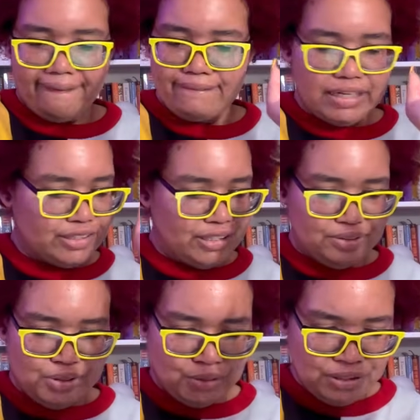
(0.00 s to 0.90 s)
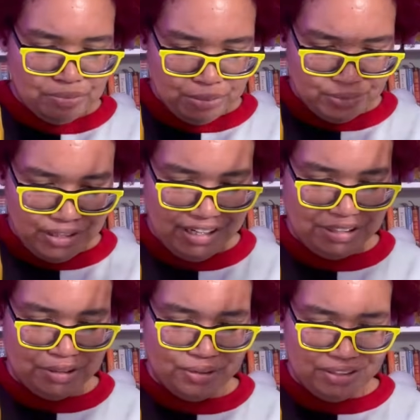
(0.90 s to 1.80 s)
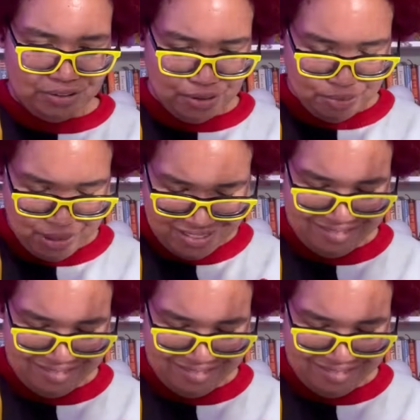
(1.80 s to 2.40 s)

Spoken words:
Just join the group,